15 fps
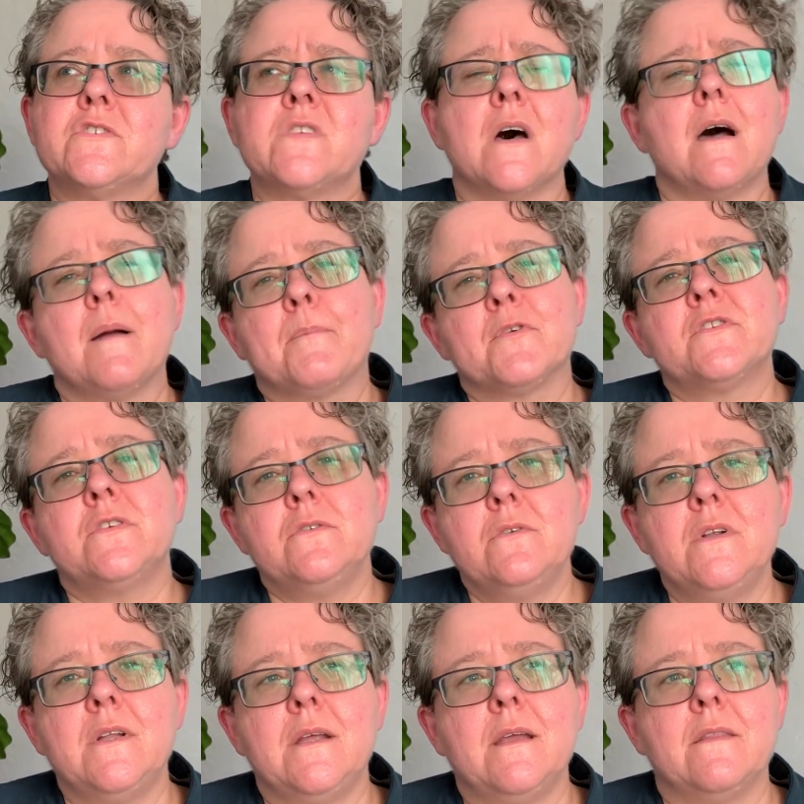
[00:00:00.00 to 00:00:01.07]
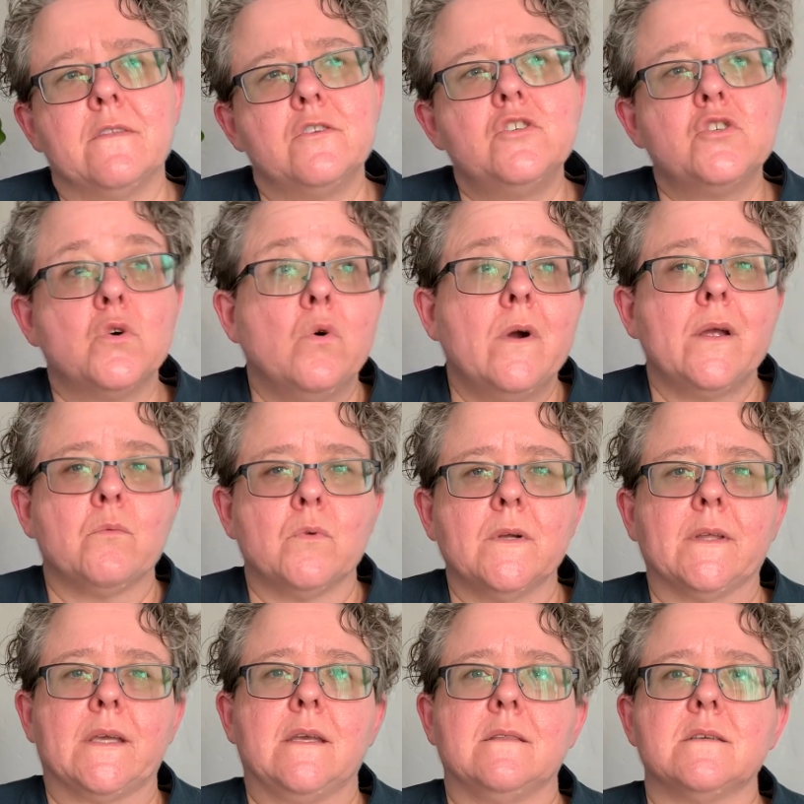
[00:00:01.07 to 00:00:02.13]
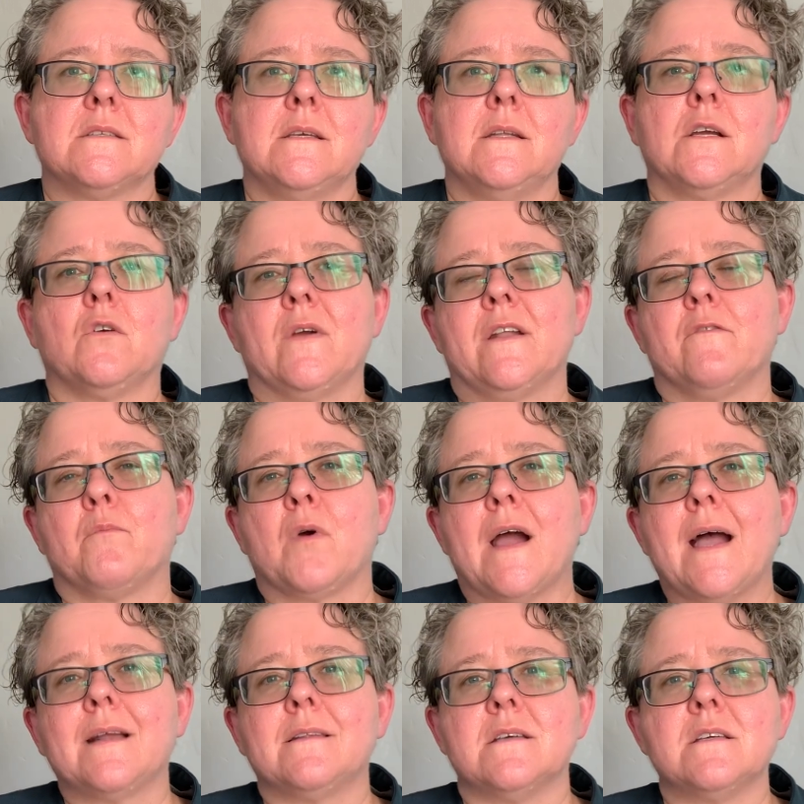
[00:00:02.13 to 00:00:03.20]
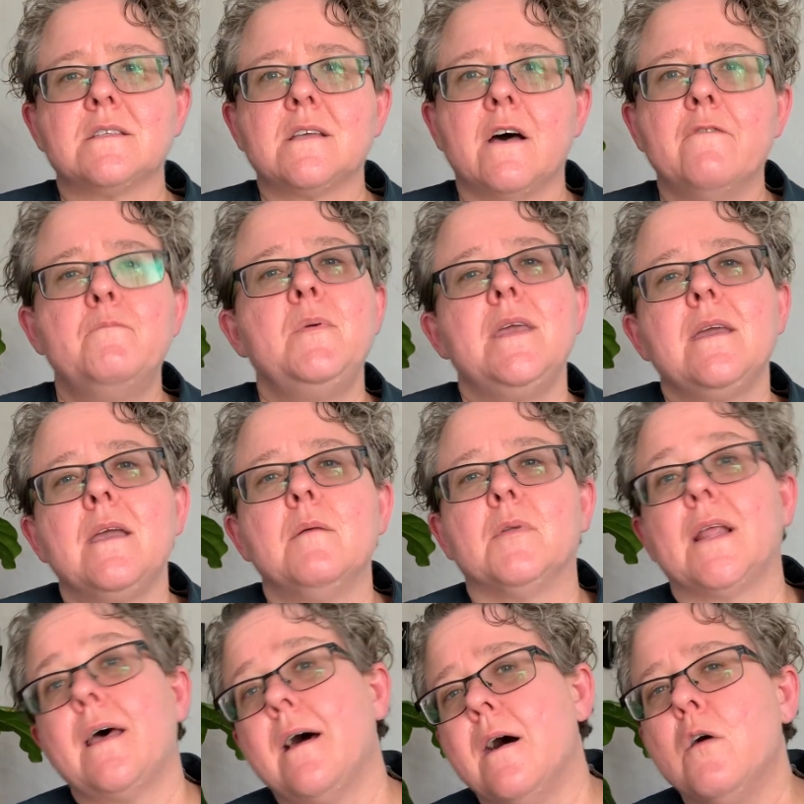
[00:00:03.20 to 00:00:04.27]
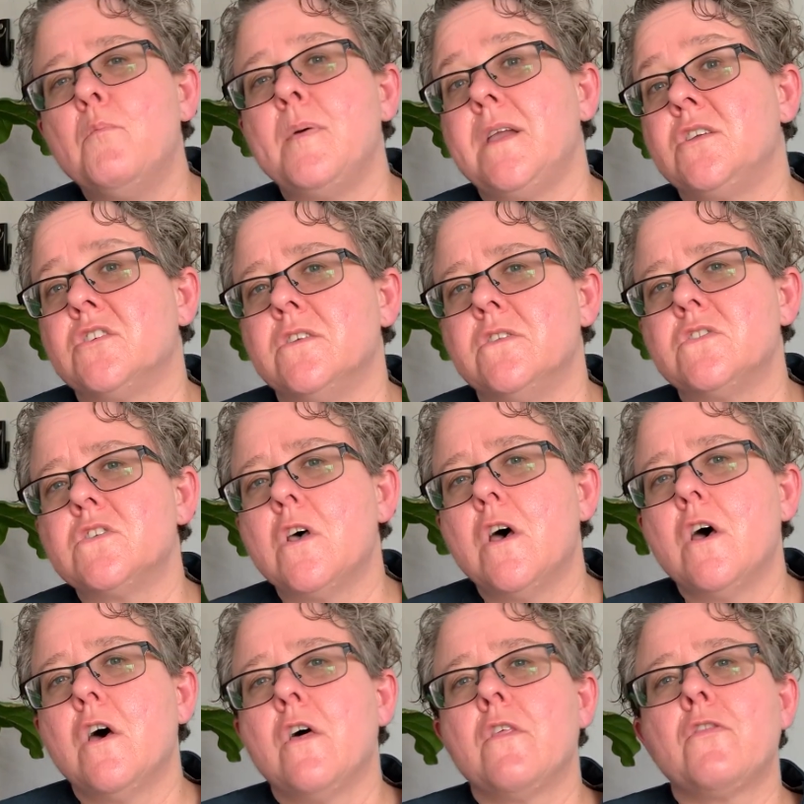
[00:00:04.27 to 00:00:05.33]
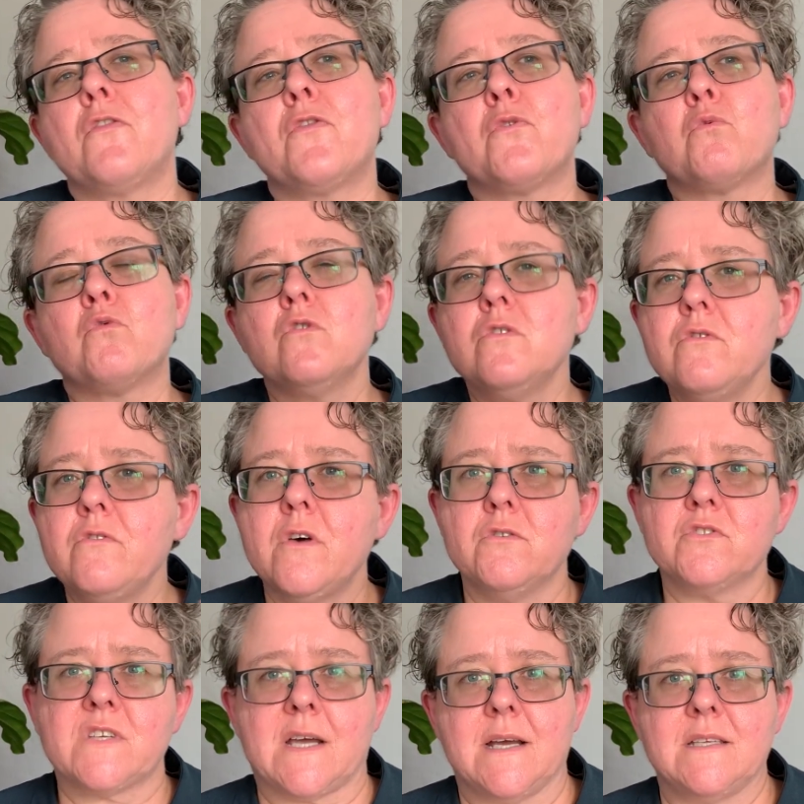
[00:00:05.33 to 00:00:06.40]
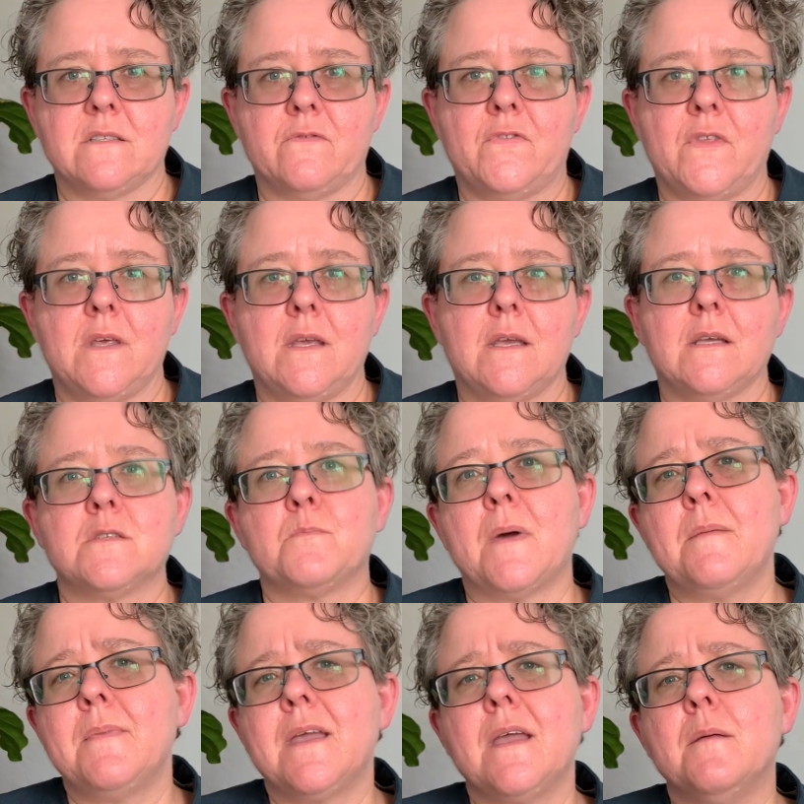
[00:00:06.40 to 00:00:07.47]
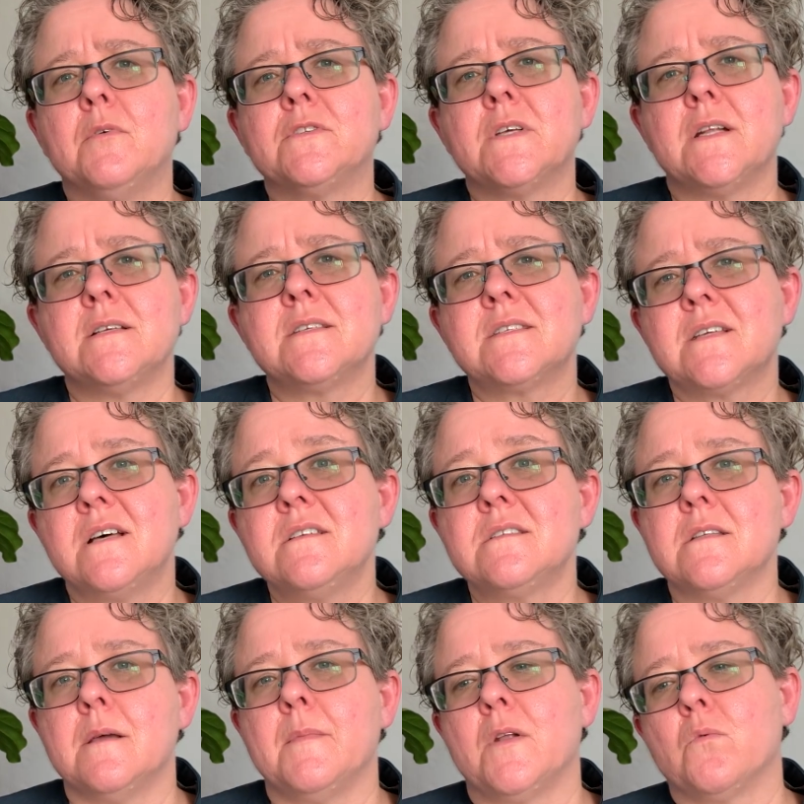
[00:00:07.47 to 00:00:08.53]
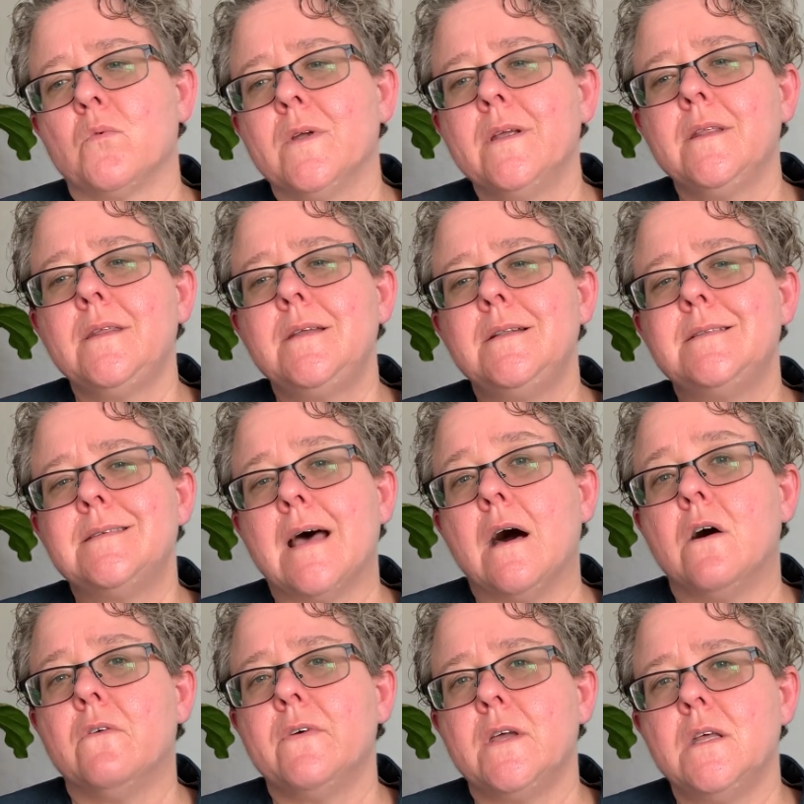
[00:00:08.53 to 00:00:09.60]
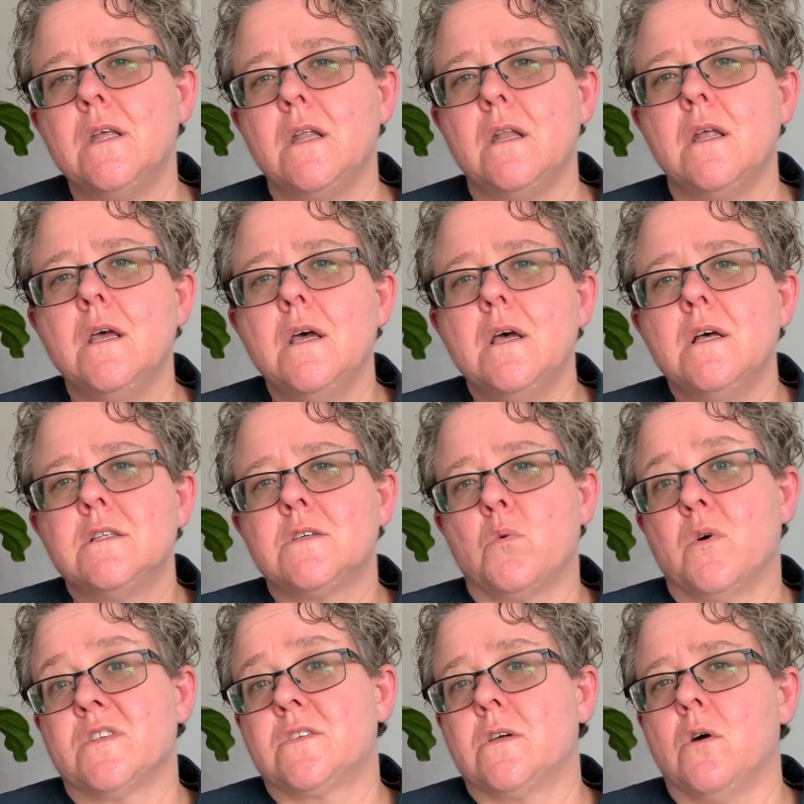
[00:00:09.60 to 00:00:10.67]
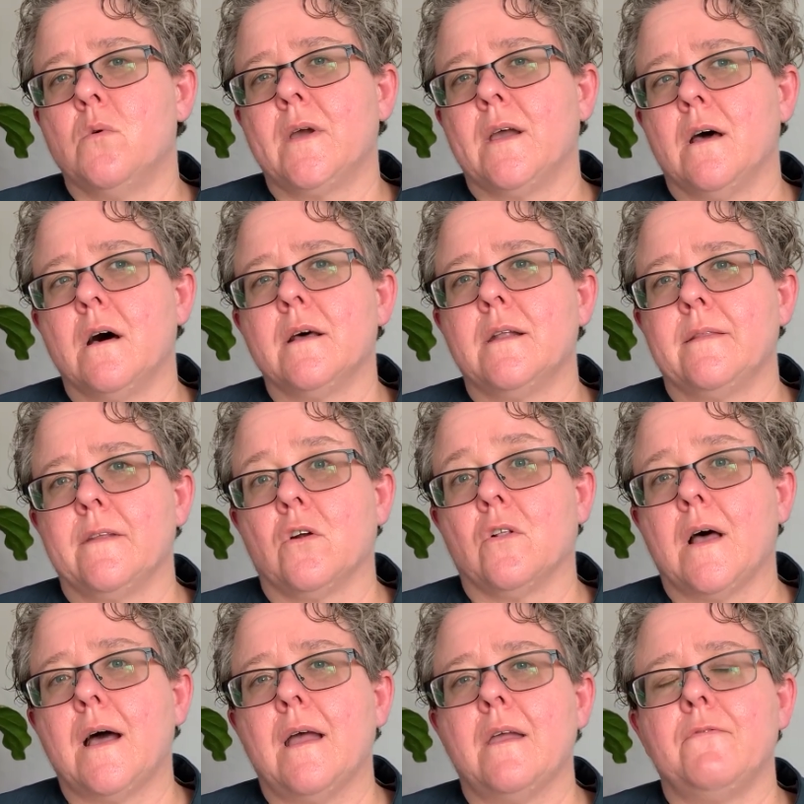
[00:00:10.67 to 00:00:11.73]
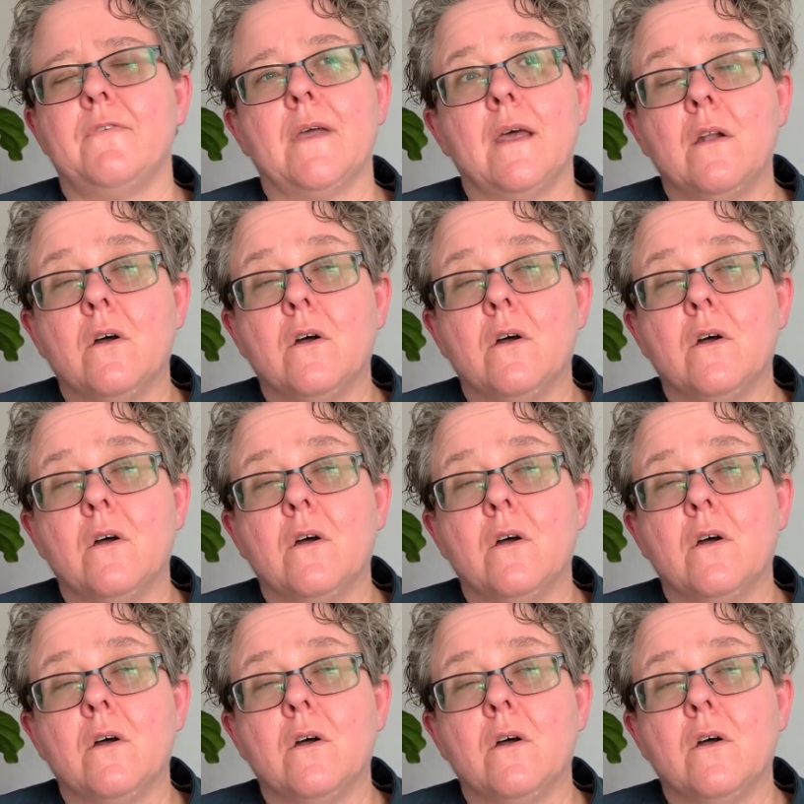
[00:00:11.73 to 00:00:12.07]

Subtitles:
opportunity and the joy really in this integrative practice of being able to help patients through those kinds of things by being able to discuss them and really delve in to what's going on in their life, and